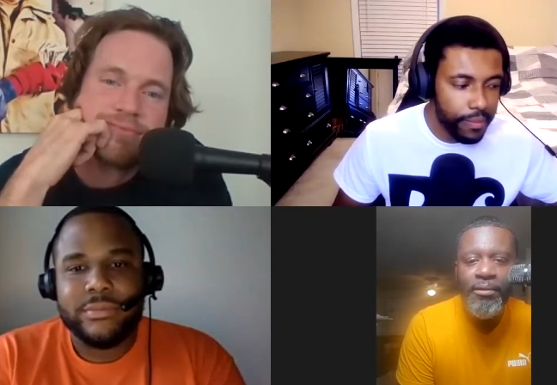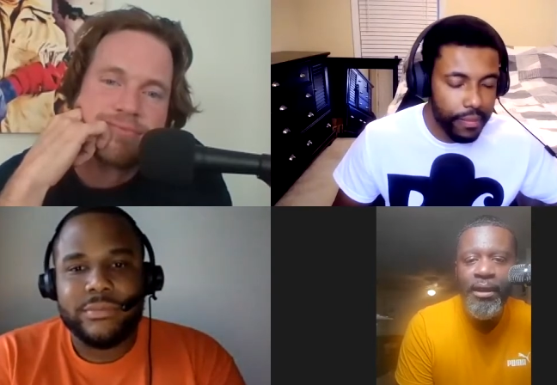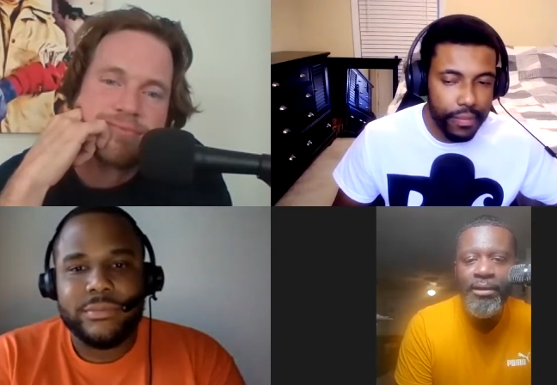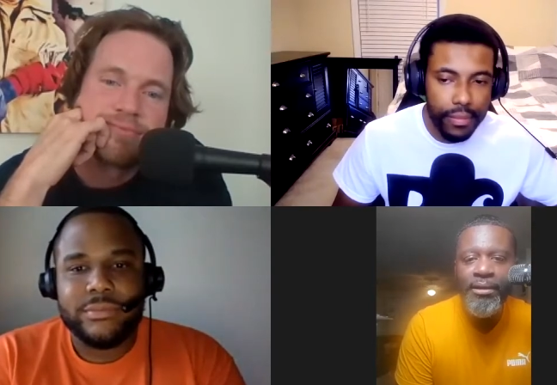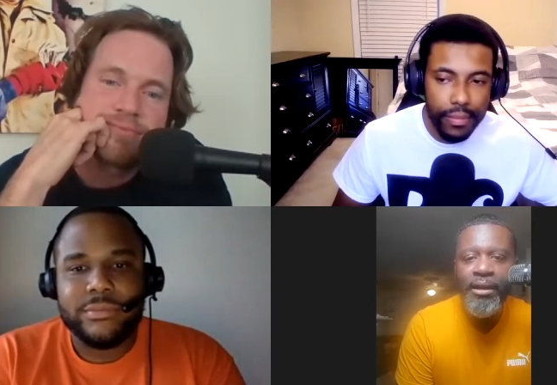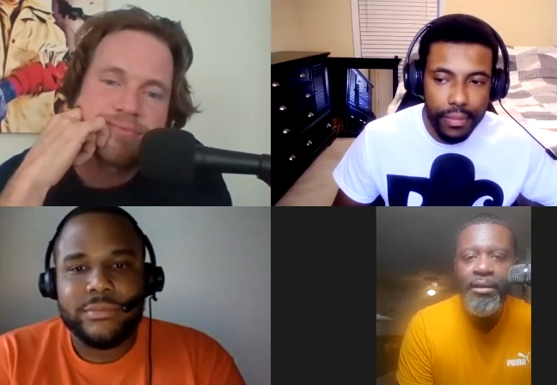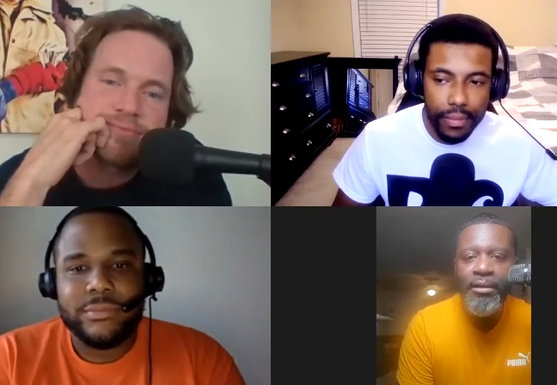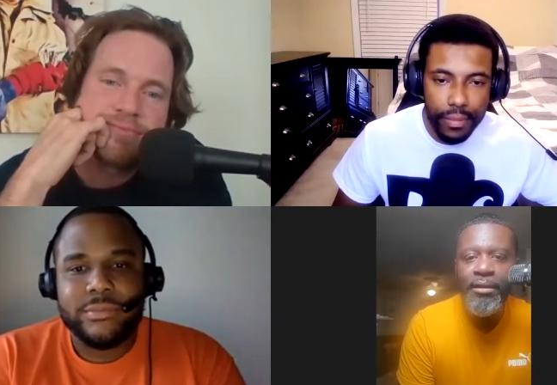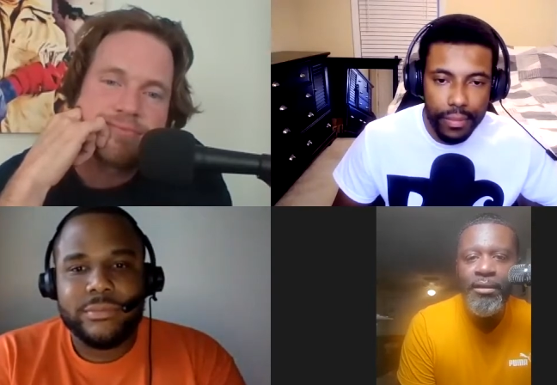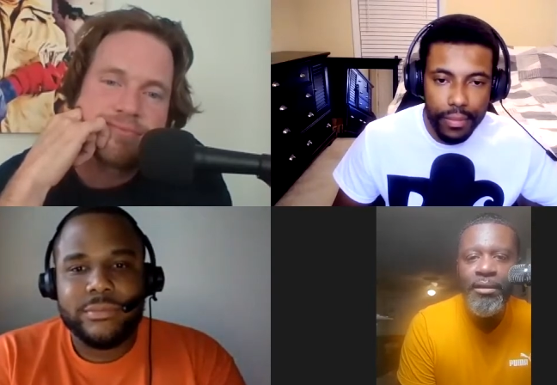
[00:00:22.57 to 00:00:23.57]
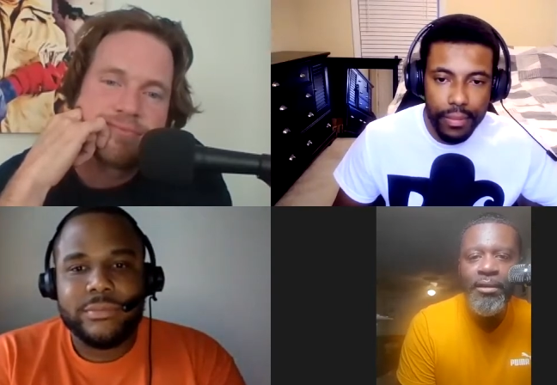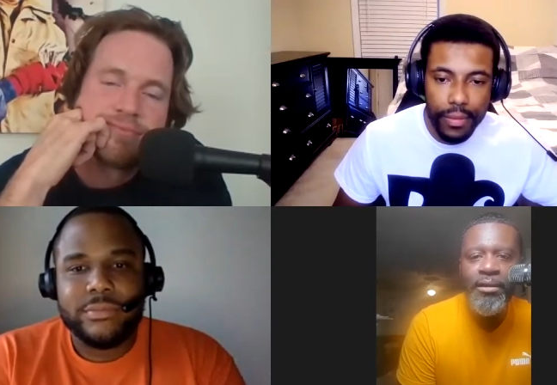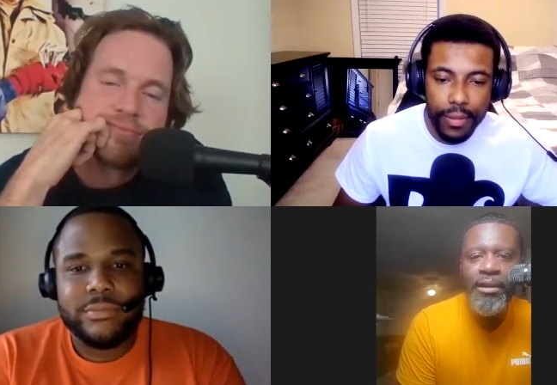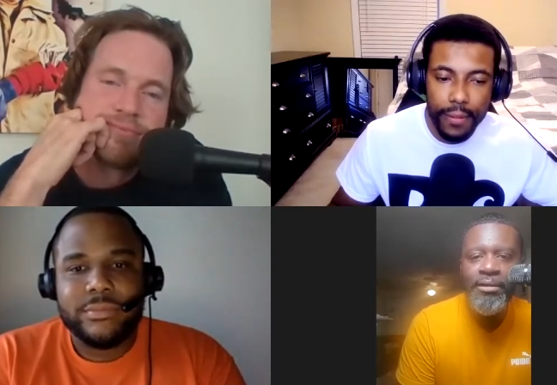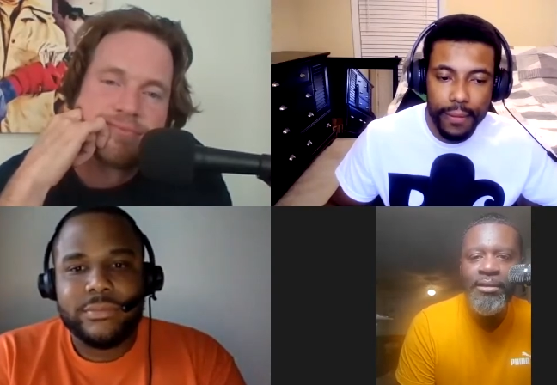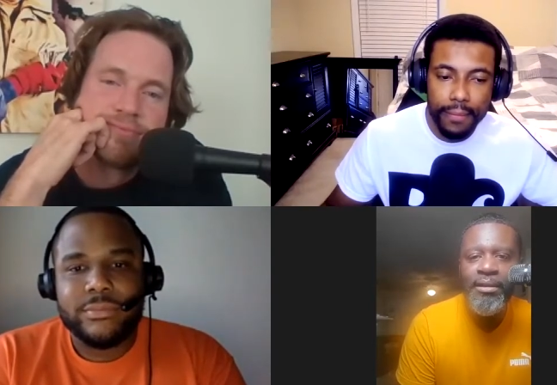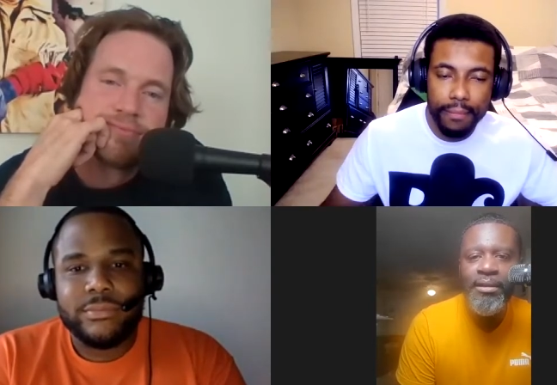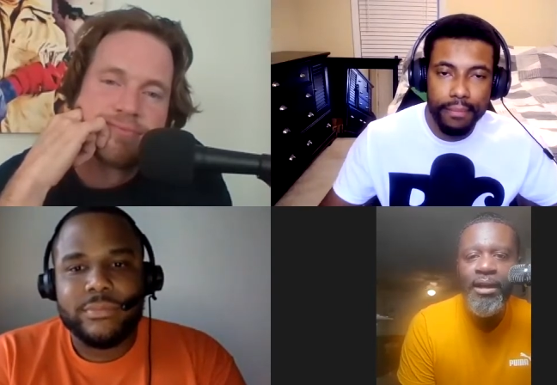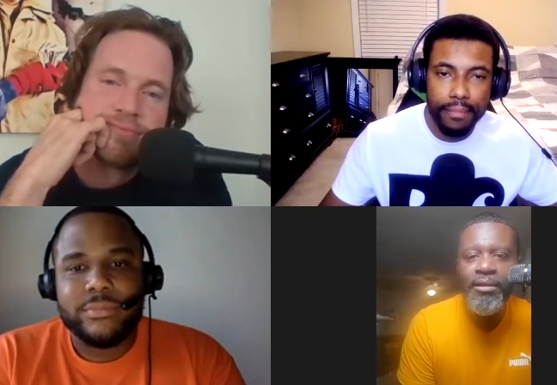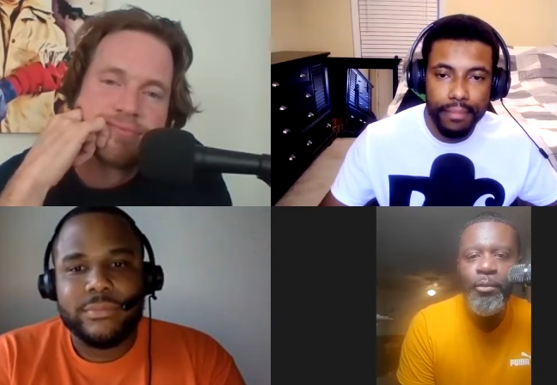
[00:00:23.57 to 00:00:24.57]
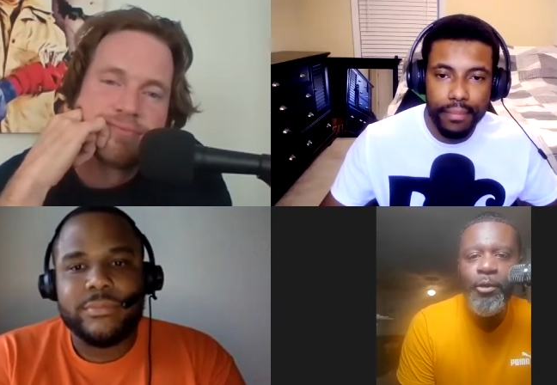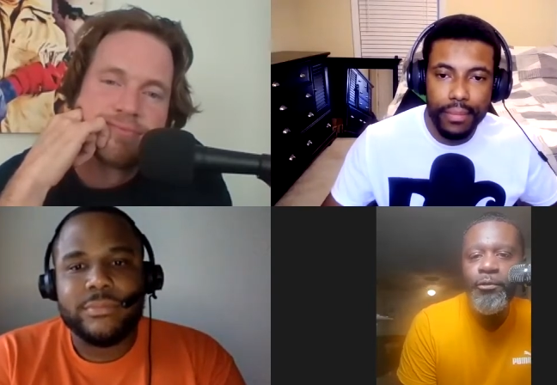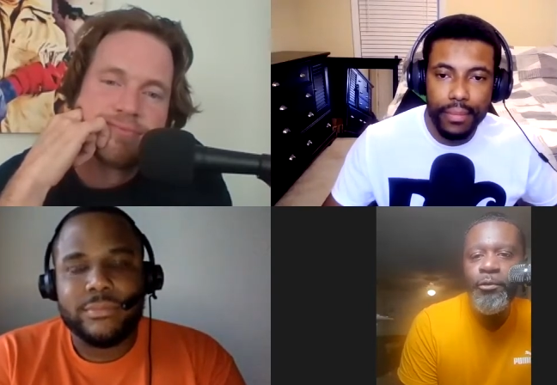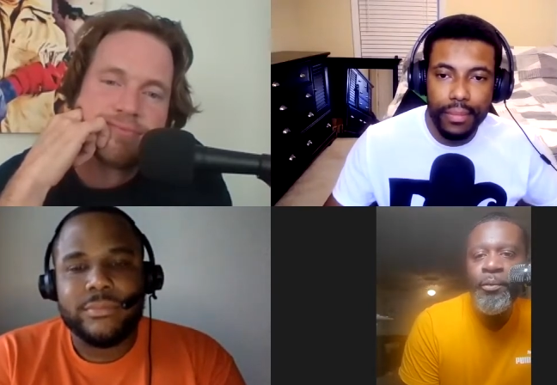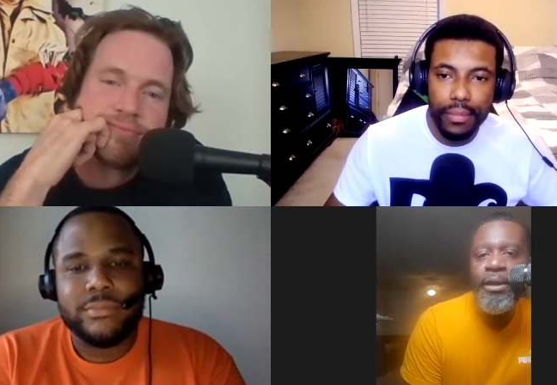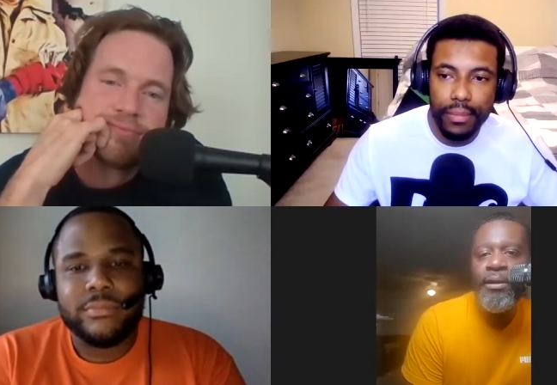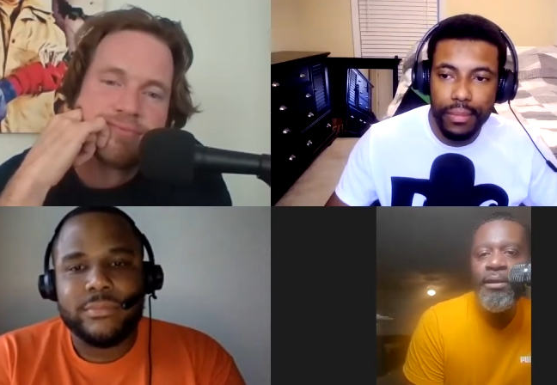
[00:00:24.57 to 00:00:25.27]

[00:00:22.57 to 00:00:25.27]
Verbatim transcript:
Speaker 1: S N L are, are the things that stuck out the most for me.